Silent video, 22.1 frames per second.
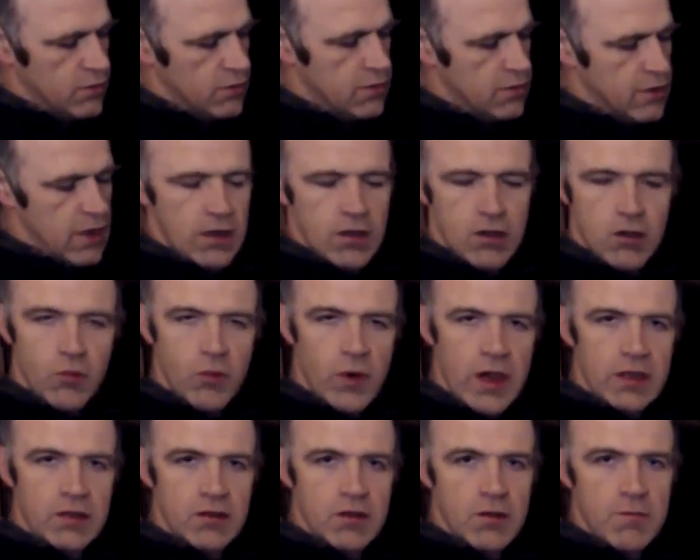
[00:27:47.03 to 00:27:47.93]
take
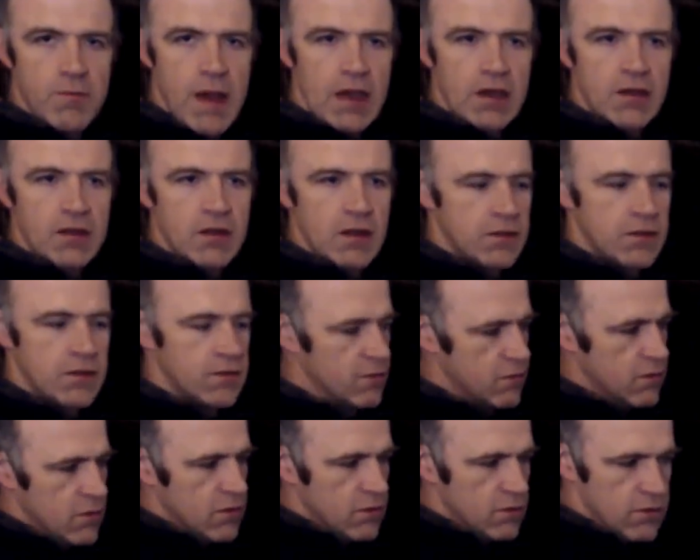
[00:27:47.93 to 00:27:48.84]
away the magnet,
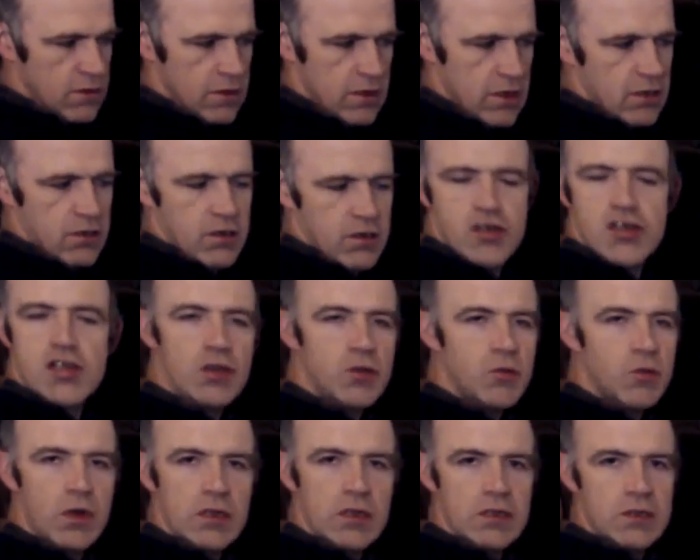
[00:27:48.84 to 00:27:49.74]
the energy
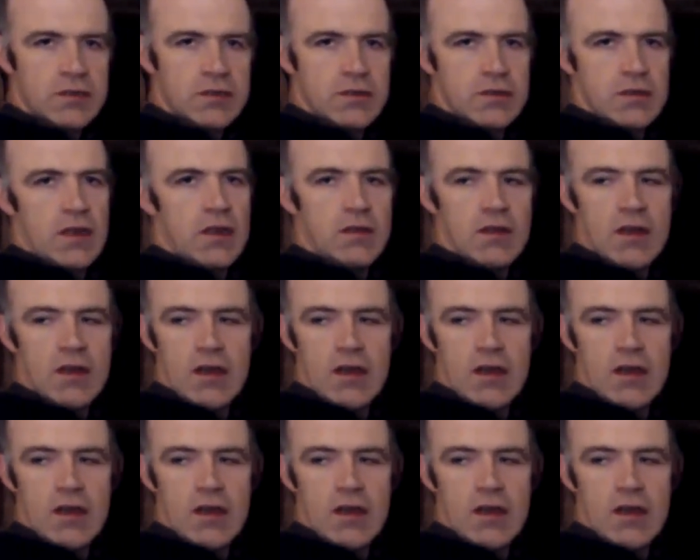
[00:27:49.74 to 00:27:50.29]
will stay there.